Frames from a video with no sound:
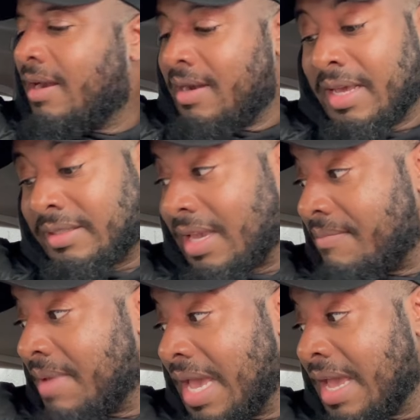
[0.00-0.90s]

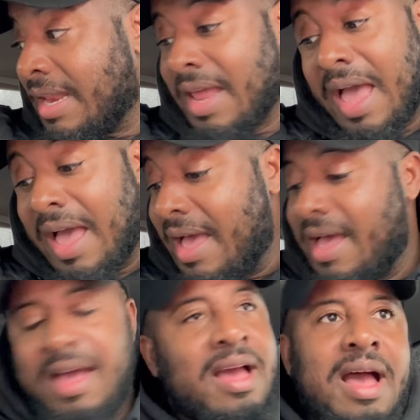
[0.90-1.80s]
Listen, man,
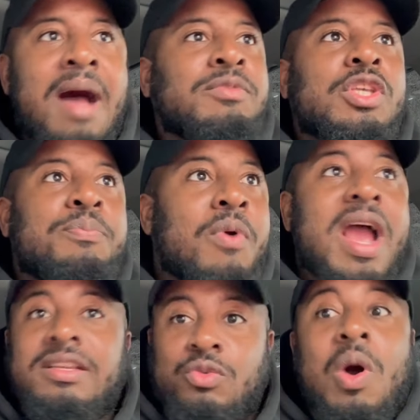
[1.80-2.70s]
I'm
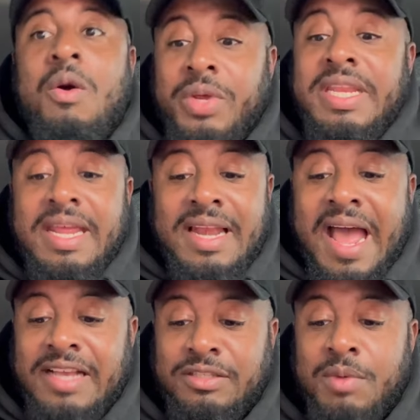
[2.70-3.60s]
surprised what we did
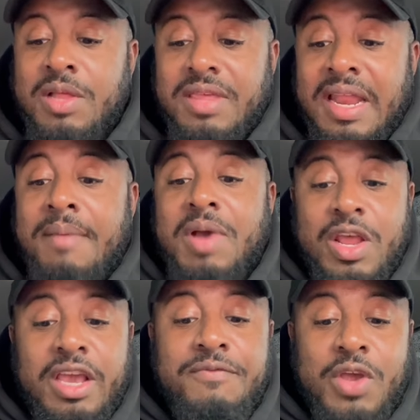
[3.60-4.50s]
last month. And I'm going
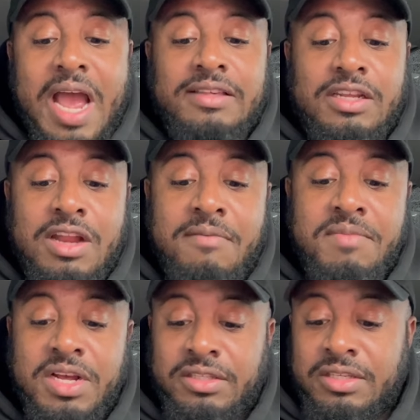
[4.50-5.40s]
to give you guys the
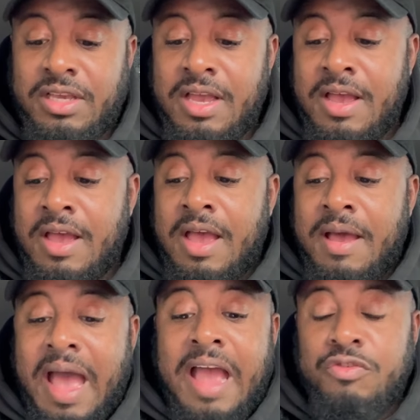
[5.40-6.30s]
numbers
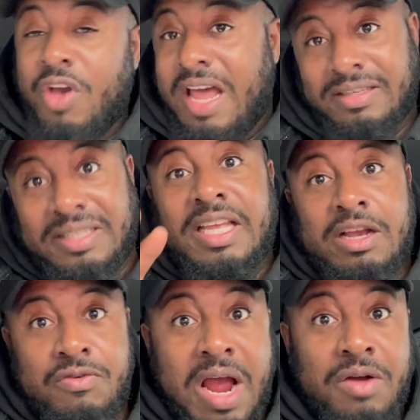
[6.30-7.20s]
and you got to stick
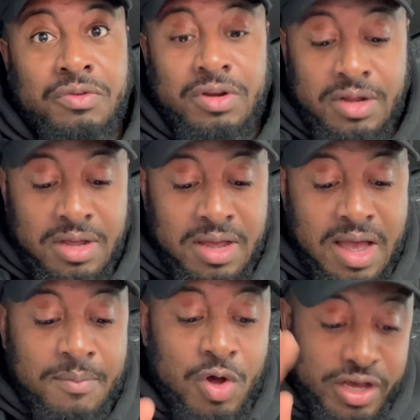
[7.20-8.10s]
around.
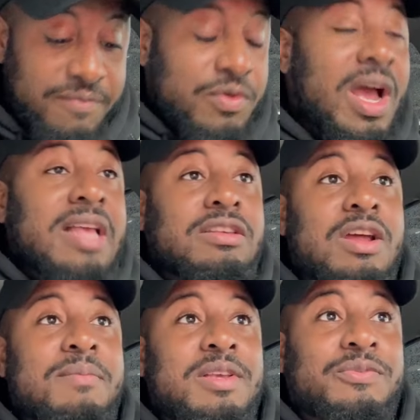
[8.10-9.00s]
I'm going you guys the
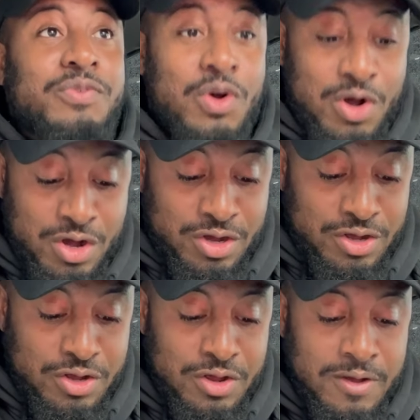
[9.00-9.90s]
numbers for
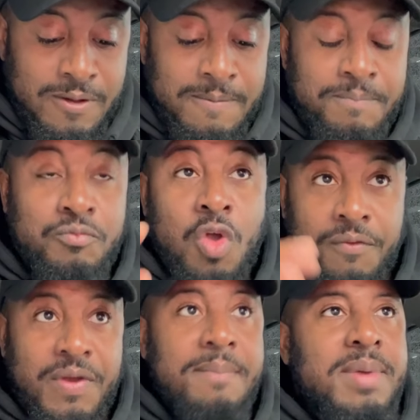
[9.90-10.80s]

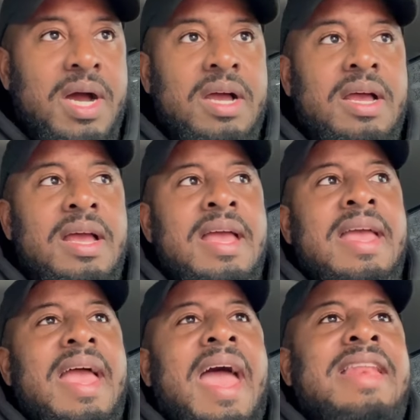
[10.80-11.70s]
November
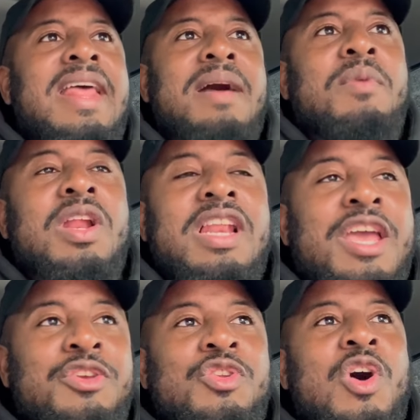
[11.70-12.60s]
and then I'm going to
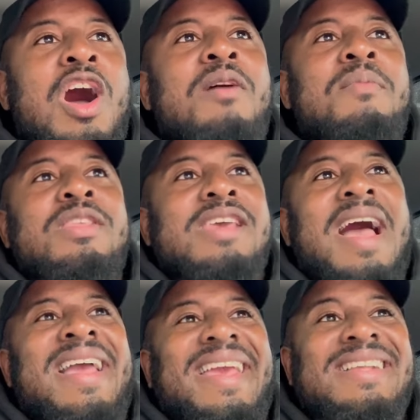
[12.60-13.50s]
let you know how much
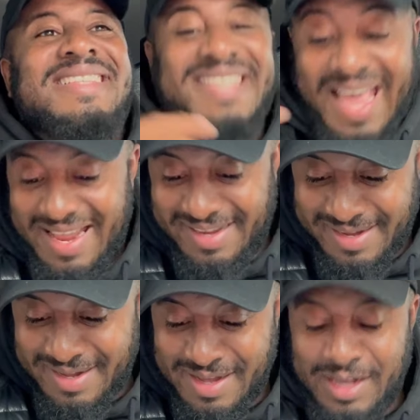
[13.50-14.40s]
I intend
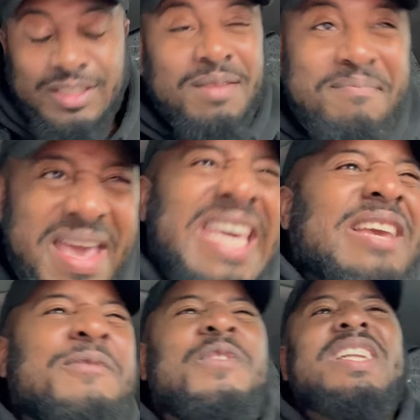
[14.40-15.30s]
to
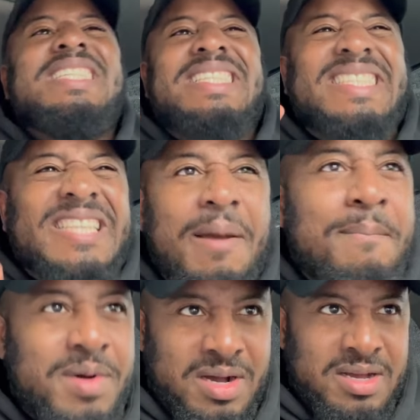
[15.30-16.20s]
make for
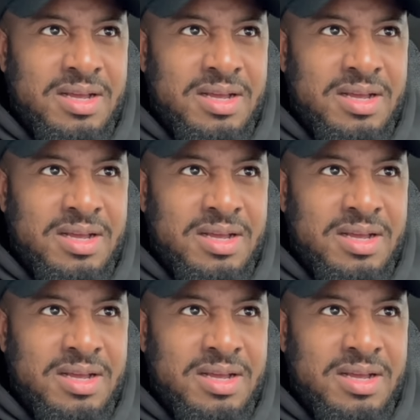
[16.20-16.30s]
December.